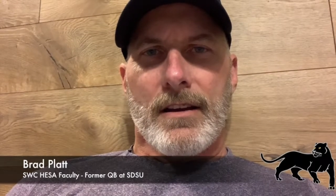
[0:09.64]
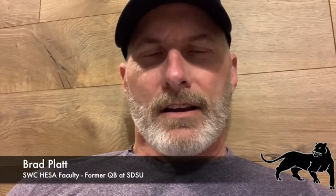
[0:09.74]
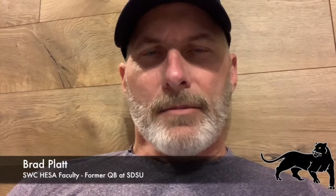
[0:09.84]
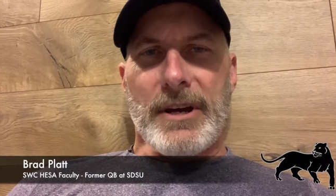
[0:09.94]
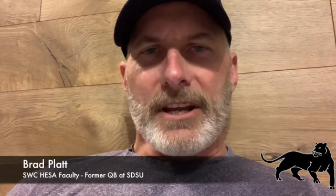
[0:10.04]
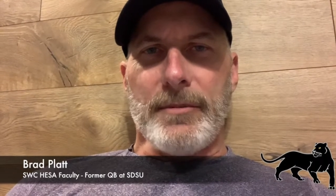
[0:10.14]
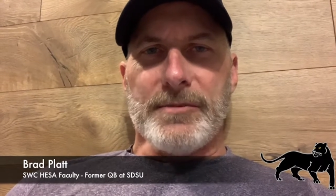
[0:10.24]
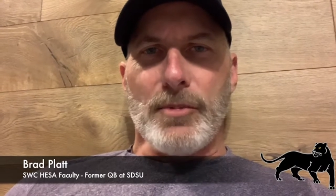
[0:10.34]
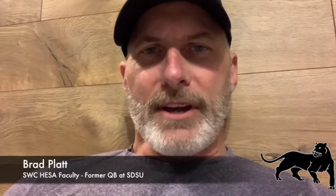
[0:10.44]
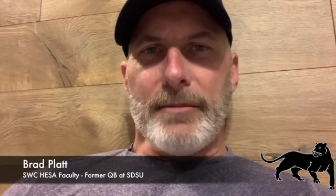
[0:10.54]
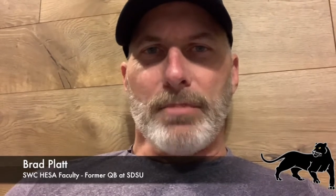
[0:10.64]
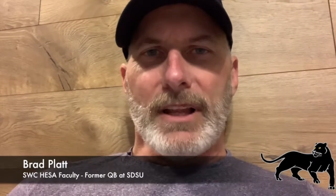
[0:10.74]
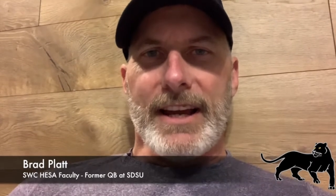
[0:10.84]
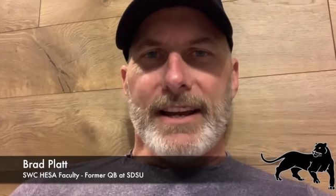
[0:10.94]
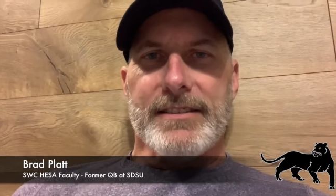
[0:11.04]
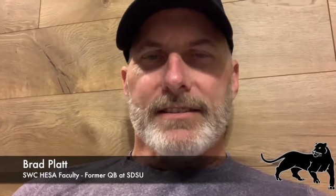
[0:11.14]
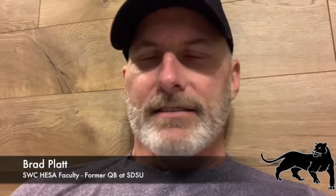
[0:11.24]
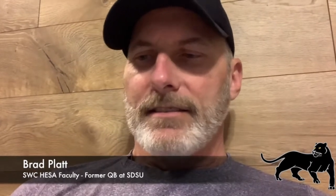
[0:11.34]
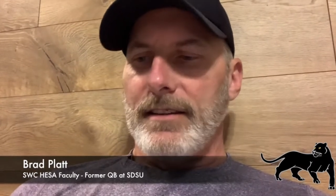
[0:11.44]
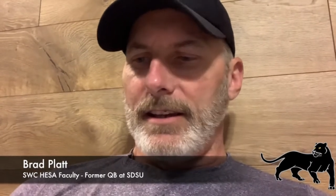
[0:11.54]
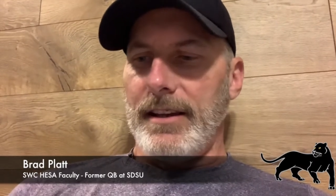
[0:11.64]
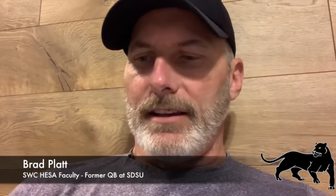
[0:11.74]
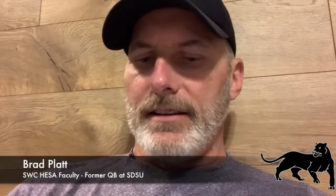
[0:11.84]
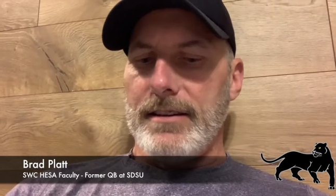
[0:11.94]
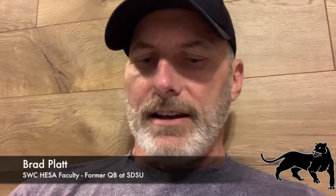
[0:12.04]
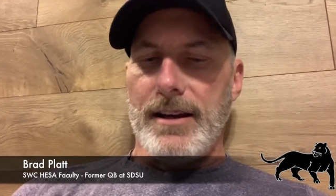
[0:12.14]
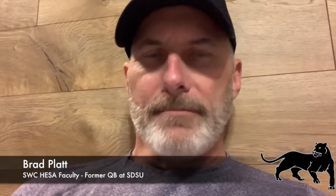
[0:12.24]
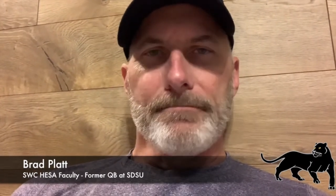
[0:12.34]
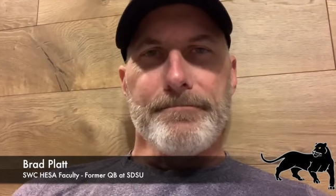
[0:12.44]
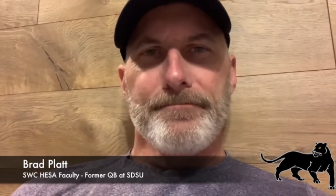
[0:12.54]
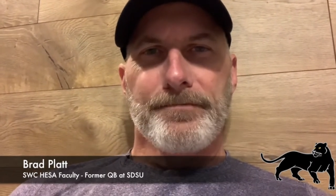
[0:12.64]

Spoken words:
Hi, my name is Brad Platt, and I